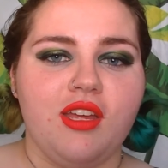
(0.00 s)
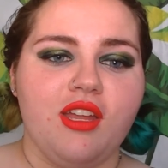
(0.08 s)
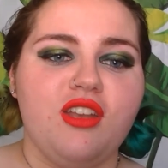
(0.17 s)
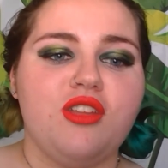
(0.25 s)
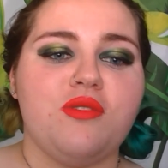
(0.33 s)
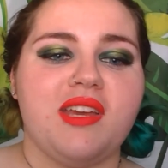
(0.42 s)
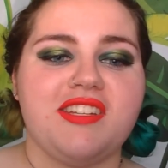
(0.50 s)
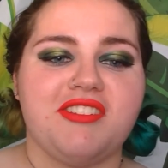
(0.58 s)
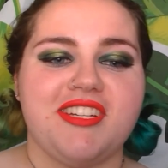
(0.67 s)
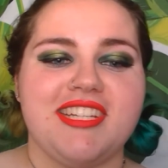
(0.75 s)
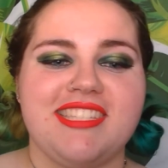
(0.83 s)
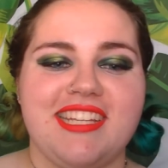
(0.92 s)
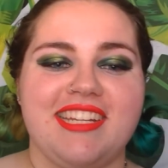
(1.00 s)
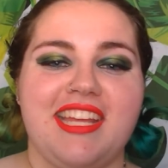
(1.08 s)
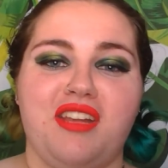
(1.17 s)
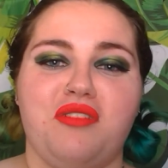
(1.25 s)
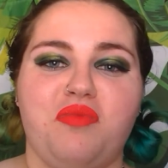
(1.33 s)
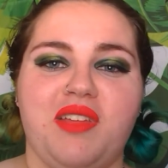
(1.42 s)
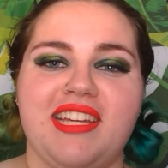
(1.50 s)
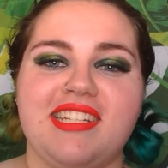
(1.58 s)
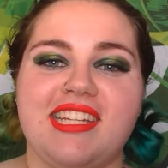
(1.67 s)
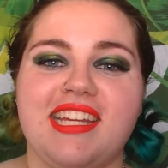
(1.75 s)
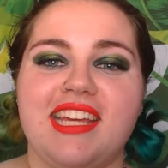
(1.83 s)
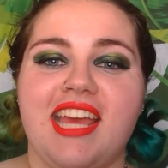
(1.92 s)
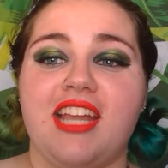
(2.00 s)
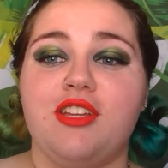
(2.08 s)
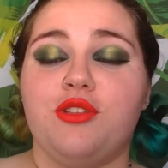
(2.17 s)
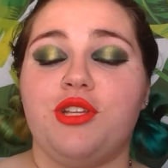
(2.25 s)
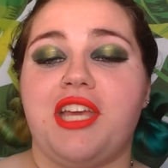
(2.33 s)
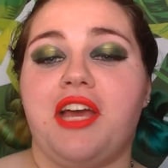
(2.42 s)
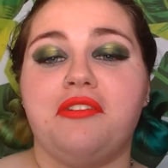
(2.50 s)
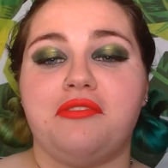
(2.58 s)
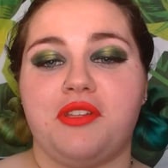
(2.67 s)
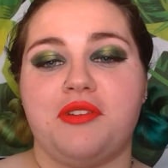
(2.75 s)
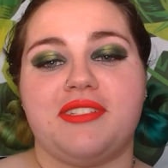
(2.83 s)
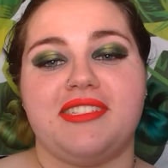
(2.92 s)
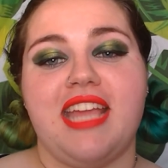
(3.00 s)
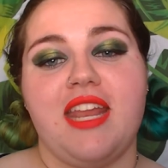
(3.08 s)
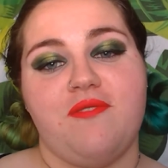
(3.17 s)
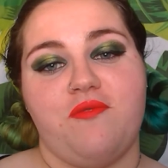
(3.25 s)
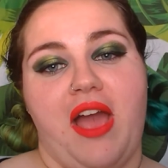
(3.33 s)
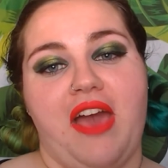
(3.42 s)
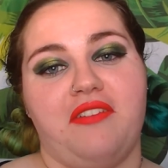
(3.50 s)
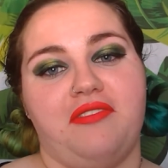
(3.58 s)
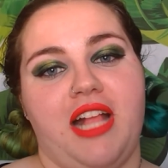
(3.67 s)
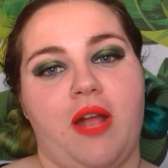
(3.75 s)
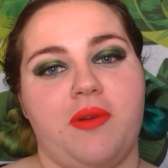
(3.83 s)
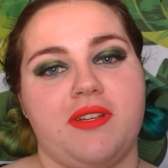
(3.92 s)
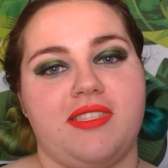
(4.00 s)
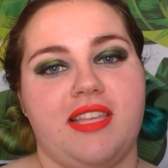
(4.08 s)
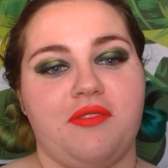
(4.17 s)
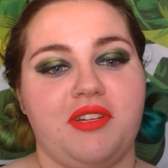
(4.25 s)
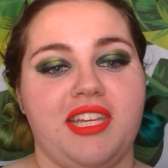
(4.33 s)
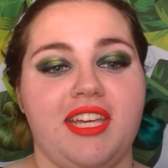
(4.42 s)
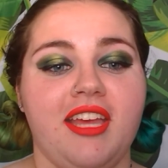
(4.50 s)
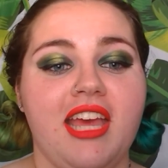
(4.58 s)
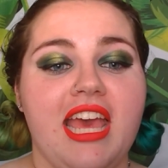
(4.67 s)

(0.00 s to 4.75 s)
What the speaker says: new interest in native planting and you look out for those native wildflowers that really